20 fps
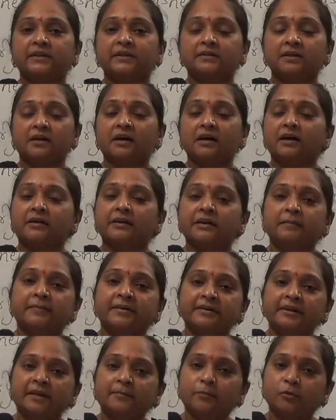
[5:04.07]
the ugly
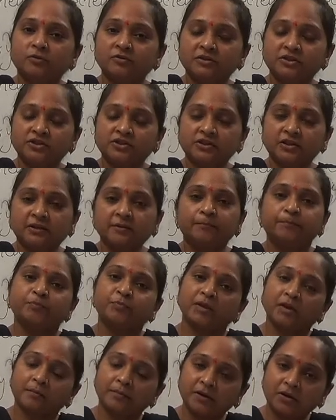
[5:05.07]
middle position
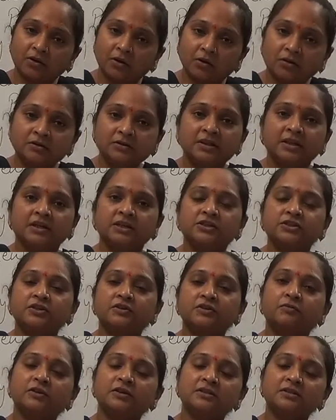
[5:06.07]
because she
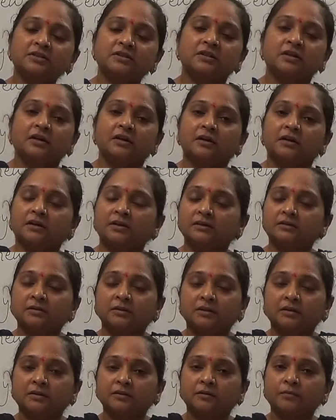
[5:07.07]
was
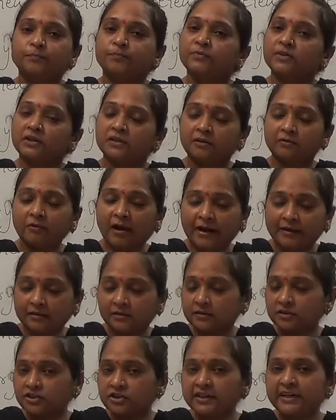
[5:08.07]

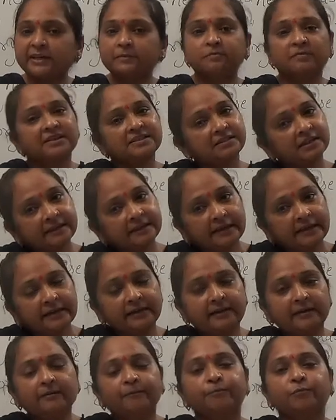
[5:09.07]
the
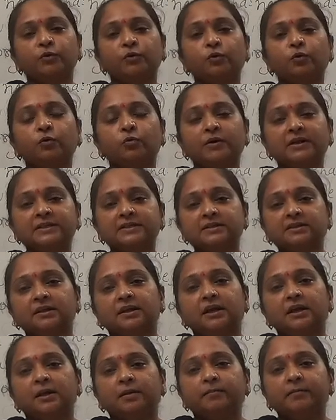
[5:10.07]
Claire who was
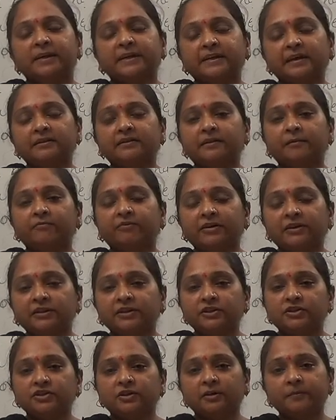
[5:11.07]
making the
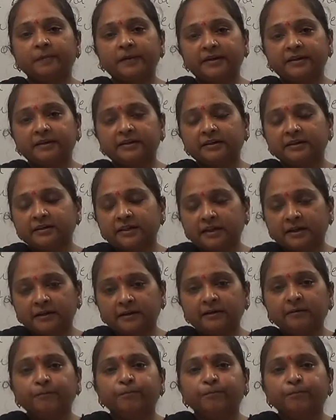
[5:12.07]
furniture painted there.